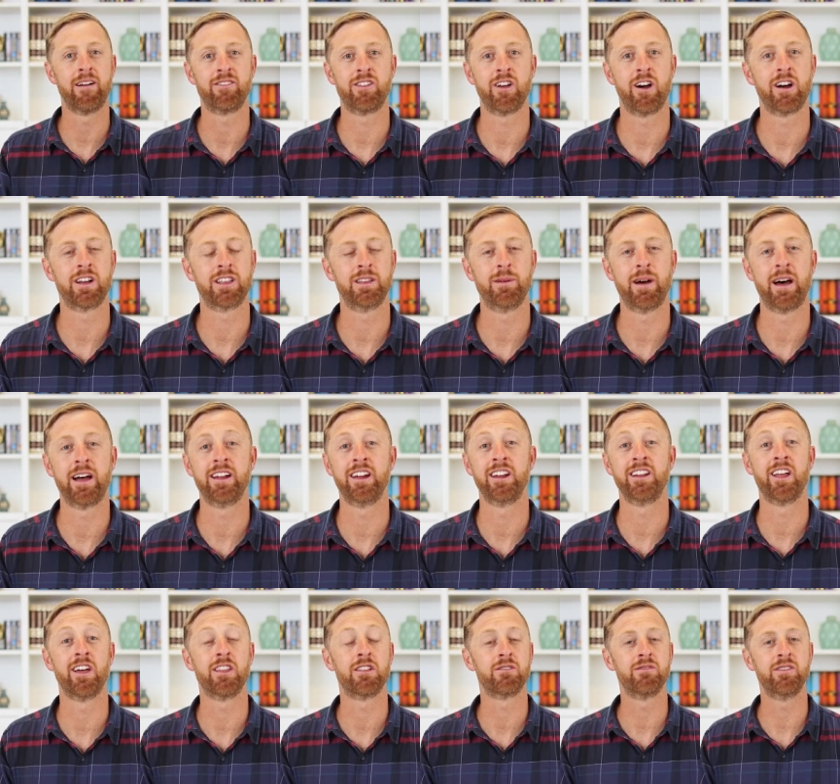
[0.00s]
I've talked about in
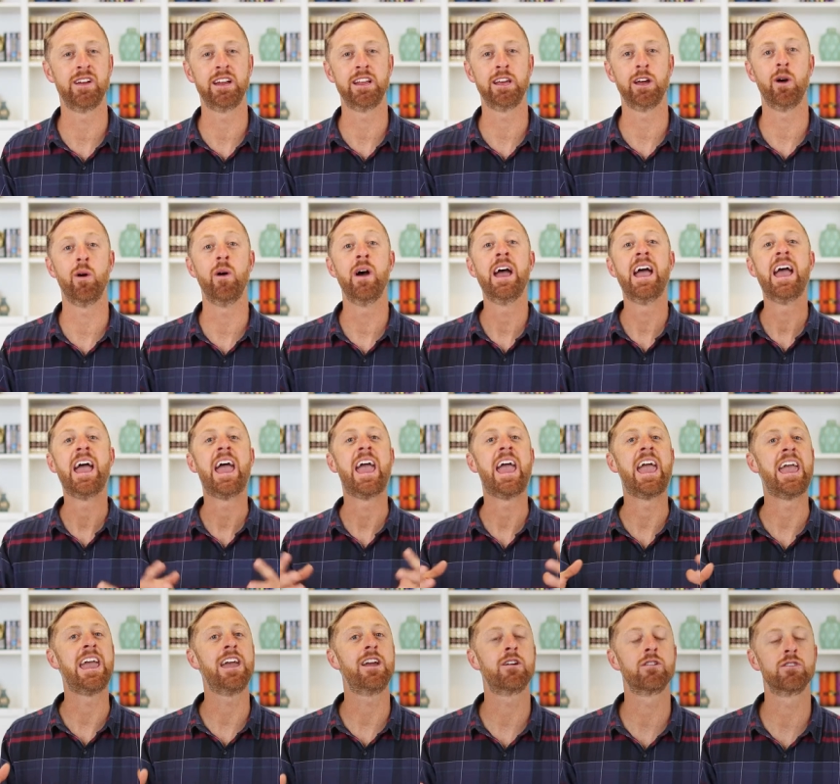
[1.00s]
another video,
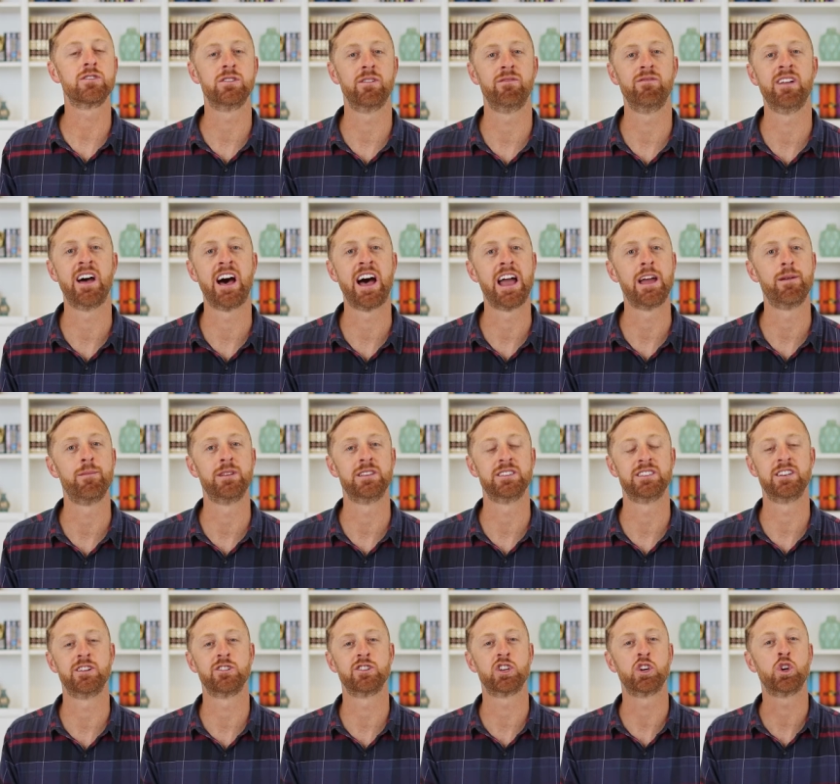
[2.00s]
Acres of
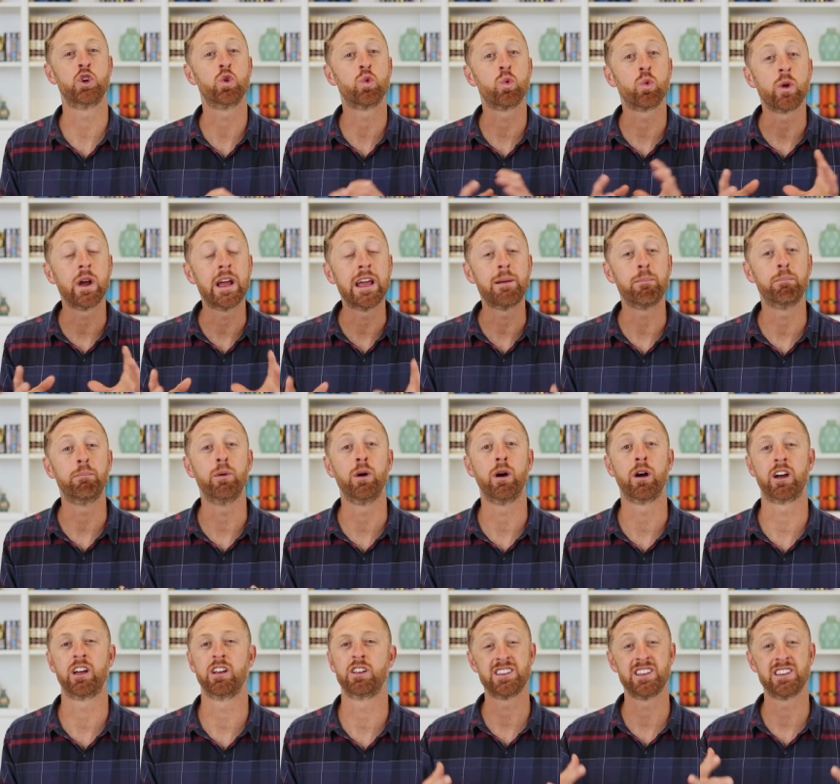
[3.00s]
Diamonds. There's a great
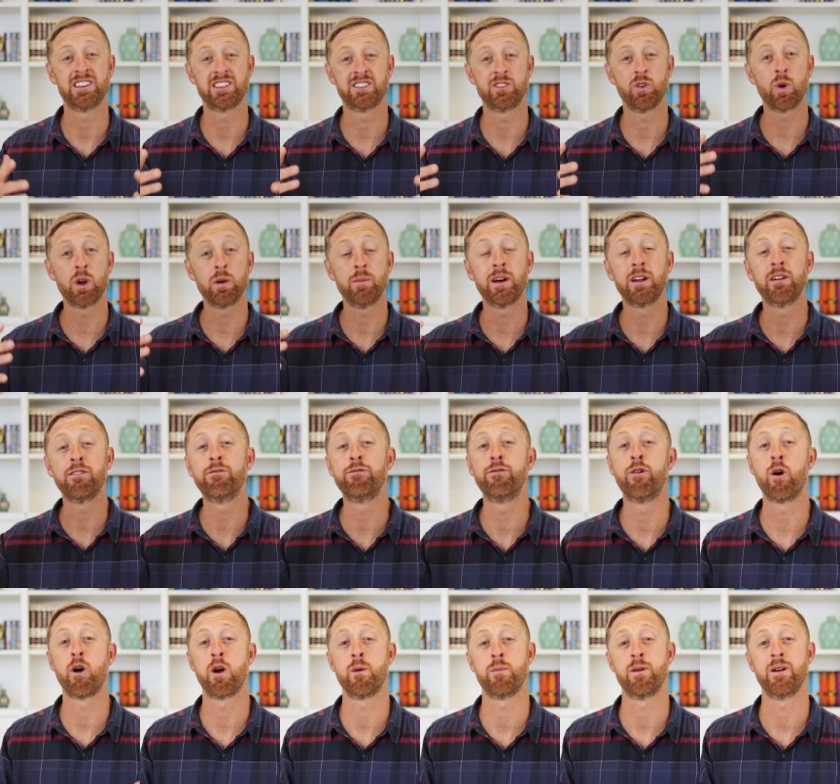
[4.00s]
book. It's a story about a
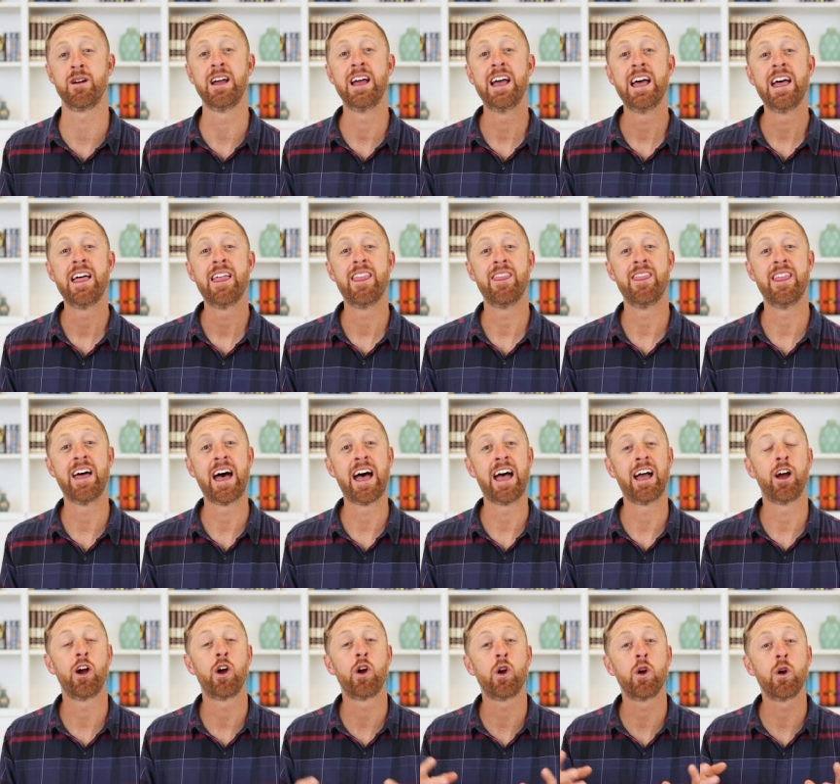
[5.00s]
farmer
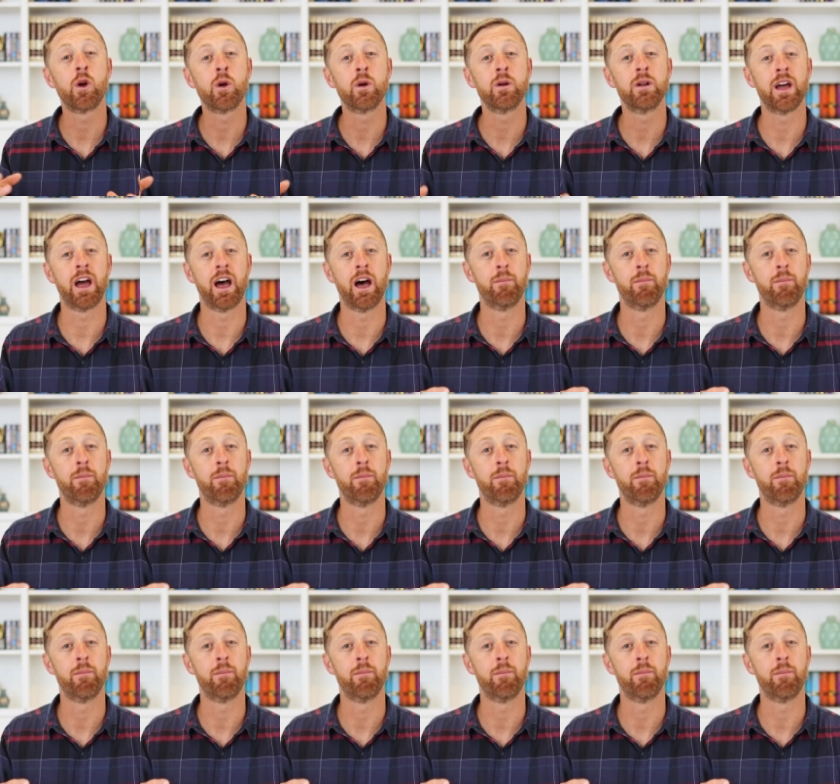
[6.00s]
that heard